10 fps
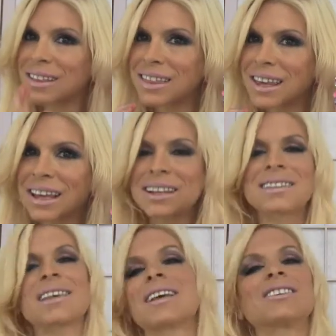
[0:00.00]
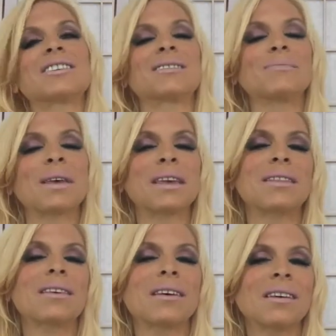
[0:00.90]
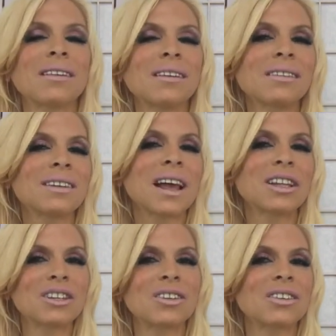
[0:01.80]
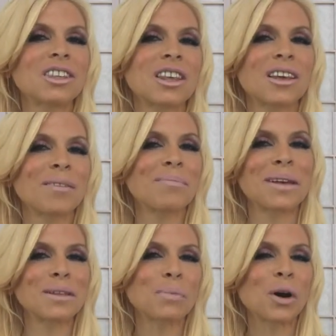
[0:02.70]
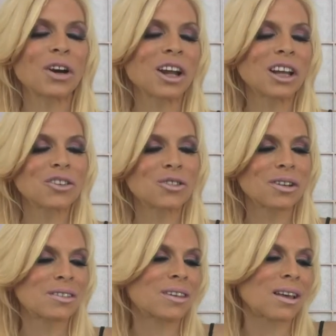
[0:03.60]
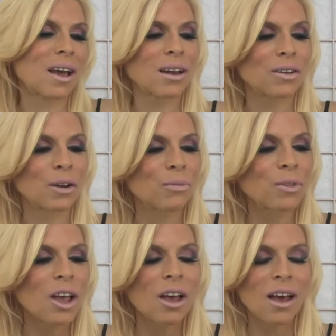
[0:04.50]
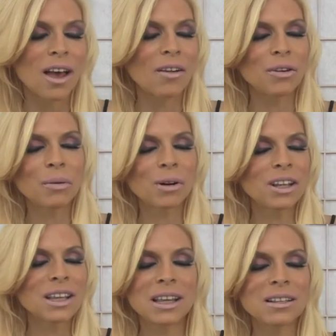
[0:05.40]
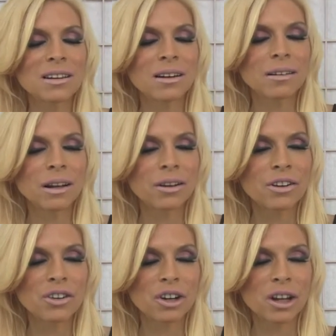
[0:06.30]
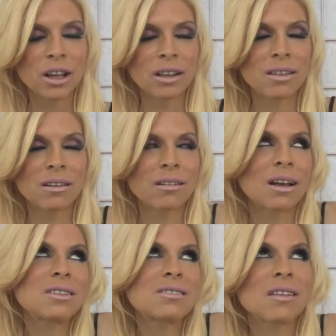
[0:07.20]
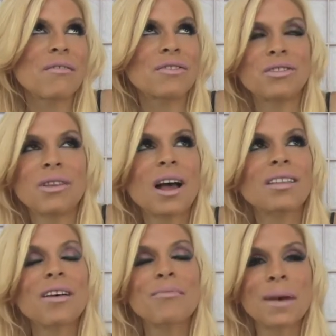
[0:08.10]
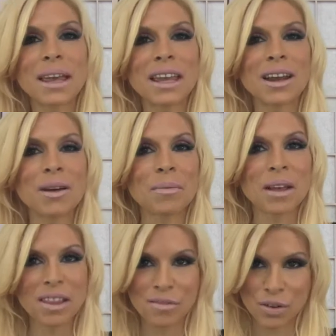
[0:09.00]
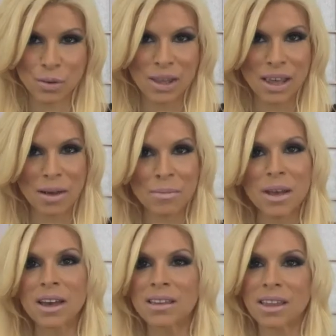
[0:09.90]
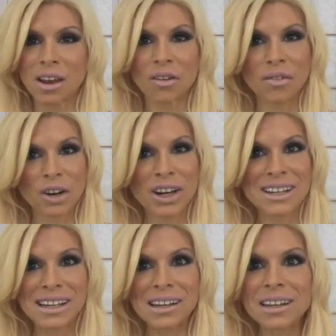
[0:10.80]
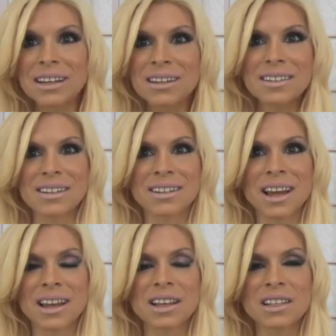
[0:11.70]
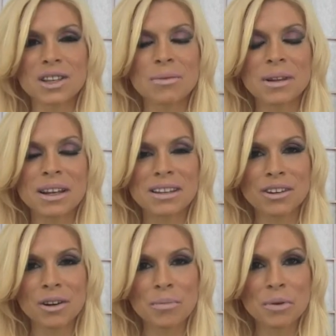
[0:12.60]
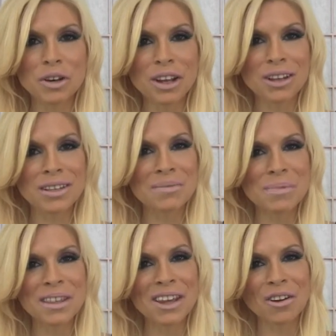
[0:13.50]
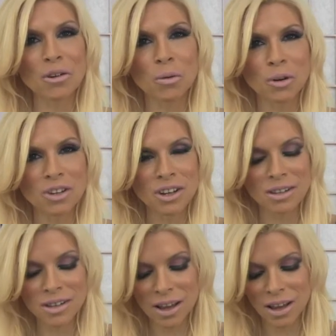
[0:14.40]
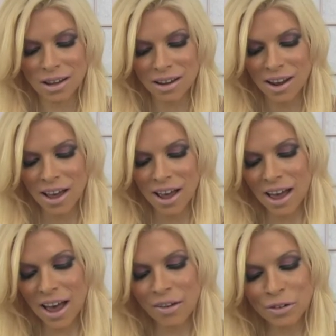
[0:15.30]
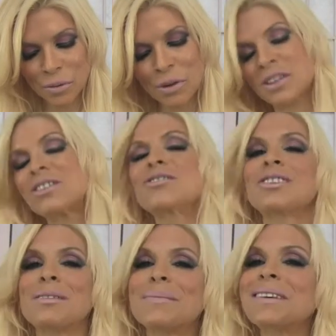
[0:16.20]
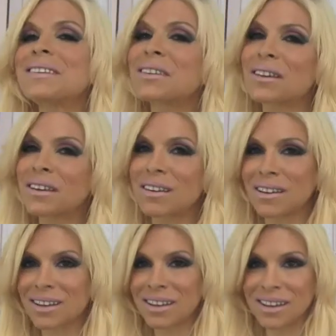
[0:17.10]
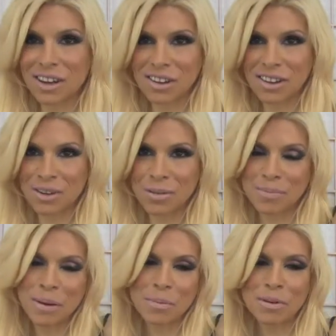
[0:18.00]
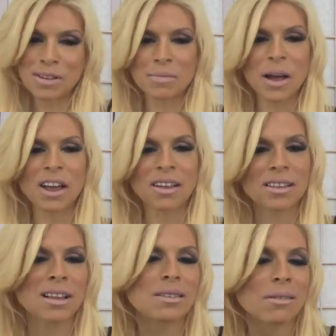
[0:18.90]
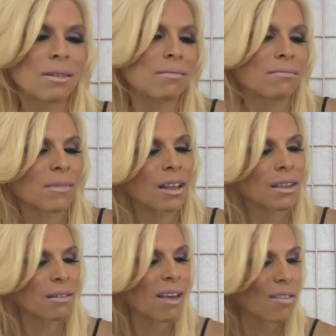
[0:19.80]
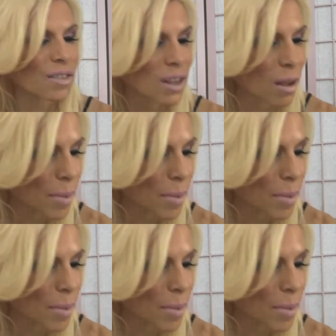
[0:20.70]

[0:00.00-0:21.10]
things that just make the little touch the best part. I guess you could say. I don't know. Every one of these are near and dear. I just love. I love making them. I love doing them. They are very tedious and time-consuming and tear up your nails, but they are gorgeous. And afterwards, usually it makes your little people smile, and that's what I think life is all